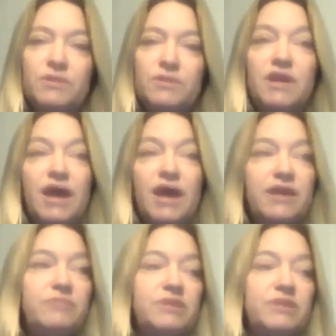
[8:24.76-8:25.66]
But I
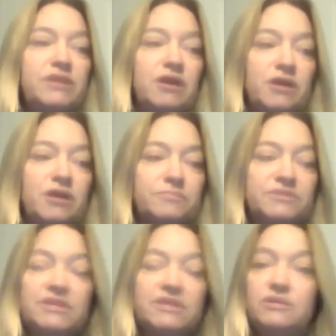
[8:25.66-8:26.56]
have been
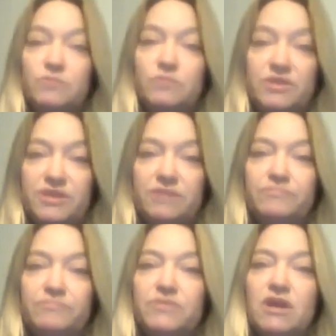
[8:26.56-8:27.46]
sticking with it.